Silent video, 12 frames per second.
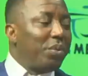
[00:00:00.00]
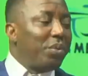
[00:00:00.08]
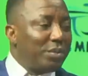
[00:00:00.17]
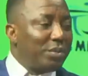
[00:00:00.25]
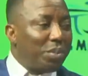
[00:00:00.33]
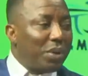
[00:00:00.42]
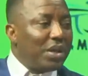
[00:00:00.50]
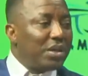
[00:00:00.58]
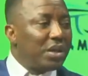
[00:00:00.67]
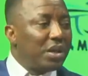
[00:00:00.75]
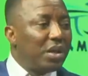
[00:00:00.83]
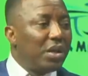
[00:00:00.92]
we have put in
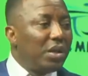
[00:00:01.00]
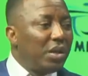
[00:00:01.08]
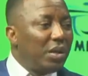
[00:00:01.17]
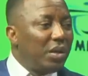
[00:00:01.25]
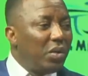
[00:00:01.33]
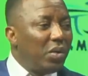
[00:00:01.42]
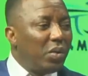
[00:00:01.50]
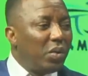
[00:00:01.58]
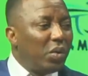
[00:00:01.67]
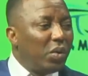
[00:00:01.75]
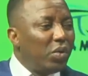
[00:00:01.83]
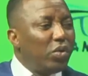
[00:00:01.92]
place, you
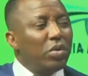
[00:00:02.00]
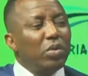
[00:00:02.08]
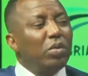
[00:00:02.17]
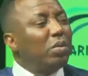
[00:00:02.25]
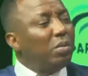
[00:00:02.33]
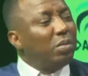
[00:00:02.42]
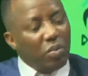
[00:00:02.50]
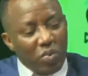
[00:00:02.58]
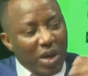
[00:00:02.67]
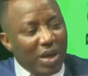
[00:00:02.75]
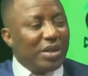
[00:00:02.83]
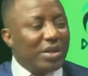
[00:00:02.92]
know, to
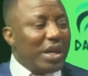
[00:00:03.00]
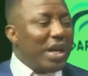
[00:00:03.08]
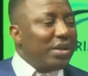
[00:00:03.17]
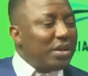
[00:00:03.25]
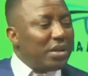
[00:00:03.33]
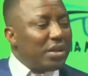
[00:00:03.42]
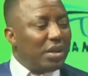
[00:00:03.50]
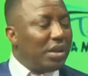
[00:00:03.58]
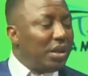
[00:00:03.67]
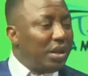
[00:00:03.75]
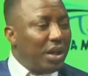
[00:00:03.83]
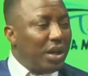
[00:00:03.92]
re-energize
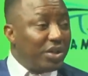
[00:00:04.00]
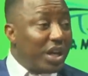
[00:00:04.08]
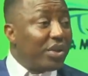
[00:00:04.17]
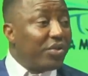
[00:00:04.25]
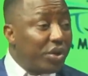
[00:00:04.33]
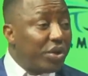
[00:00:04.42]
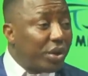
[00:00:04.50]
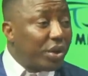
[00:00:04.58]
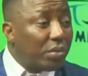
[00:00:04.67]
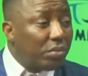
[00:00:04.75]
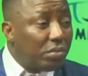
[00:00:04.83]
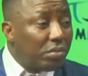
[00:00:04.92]
the Lake Chad
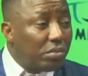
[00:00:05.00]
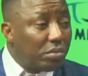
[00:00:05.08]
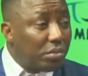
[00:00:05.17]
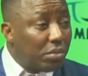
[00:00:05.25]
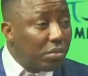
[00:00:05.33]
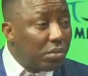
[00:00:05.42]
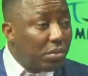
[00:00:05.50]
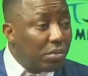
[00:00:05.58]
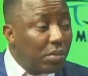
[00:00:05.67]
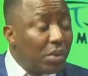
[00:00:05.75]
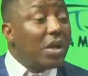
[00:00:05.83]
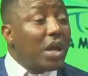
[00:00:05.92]
region.
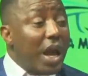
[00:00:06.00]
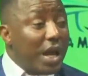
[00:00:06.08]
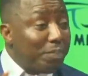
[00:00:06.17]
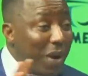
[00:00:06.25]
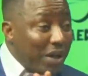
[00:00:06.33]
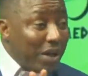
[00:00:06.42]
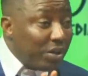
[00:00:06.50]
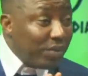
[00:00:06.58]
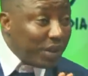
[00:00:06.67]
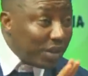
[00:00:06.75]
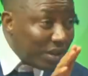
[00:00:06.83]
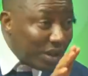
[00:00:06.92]
And part
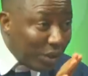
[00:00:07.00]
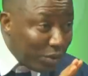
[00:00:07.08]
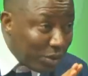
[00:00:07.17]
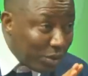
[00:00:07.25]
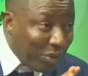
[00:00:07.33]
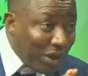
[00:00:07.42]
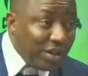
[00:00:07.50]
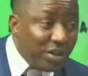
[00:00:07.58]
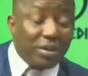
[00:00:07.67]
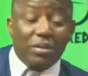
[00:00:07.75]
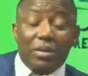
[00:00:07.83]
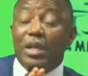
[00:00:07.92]
of it, it will
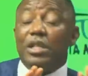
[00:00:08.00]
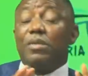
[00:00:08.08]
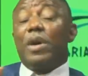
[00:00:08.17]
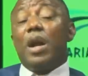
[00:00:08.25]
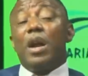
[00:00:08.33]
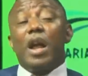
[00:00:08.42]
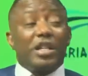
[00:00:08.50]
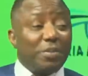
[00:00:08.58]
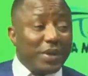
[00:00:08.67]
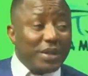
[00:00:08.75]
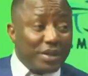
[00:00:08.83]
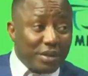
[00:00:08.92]
surprise you, it's very
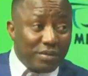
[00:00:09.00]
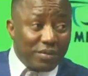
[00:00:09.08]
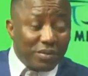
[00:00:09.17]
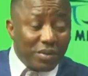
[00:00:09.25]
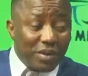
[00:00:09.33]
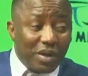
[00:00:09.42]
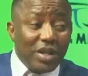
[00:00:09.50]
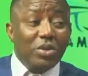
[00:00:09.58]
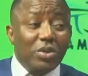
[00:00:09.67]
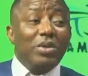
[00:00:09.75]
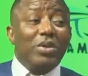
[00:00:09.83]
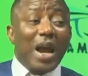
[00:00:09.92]
expensive. Mm-hmm.
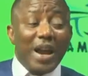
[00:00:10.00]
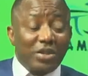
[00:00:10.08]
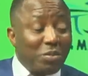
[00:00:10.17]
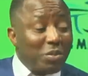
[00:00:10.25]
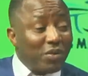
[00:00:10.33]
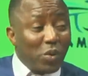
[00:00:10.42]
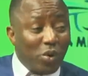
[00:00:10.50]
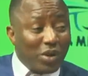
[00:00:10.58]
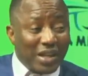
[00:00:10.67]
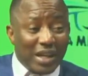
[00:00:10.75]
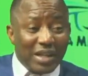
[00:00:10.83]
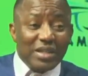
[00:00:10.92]
It's to direct some of the
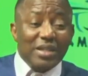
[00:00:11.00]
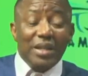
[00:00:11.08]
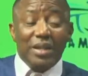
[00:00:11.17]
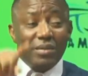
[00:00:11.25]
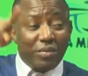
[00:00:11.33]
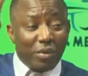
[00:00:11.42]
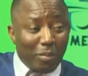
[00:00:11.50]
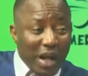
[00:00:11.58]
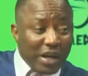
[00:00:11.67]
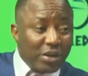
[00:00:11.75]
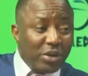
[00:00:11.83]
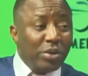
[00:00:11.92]
waters
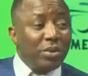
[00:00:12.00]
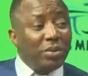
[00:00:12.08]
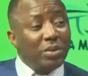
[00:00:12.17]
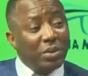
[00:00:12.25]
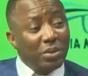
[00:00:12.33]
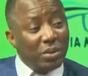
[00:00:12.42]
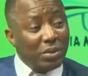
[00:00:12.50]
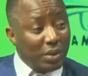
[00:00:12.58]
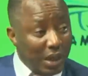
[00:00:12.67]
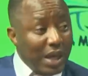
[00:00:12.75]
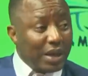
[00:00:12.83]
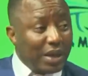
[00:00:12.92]
from Lagdo
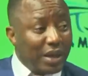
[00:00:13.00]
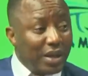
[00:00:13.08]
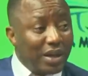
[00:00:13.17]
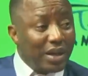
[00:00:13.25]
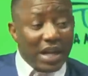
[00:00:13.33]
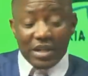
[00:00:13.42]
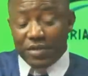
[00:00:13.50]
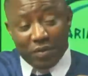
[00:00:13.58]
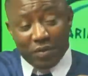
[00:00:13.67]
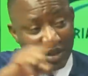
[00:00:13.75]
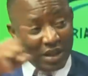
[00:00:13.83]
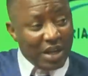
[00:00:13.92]
Lake that
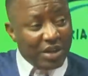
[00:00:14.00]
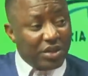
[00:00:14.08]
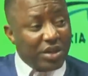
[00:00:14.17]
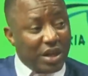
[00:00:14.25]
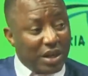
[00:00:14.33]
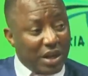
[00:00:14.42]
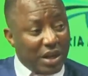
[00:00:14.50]
is flooding Nigeria.